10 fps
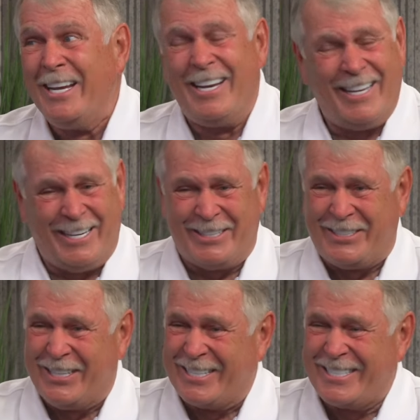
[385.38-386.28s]
I was
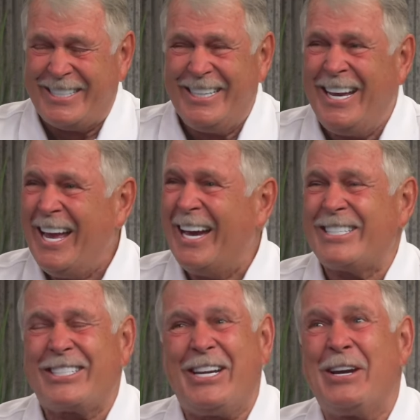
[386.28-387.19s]
just
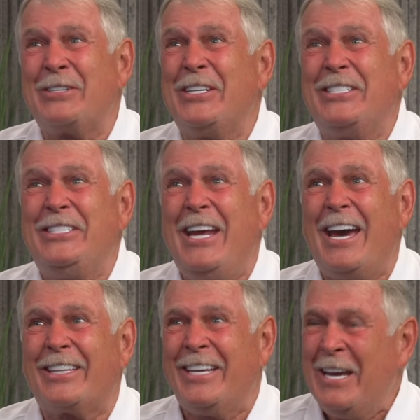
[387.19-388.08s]
scared to death.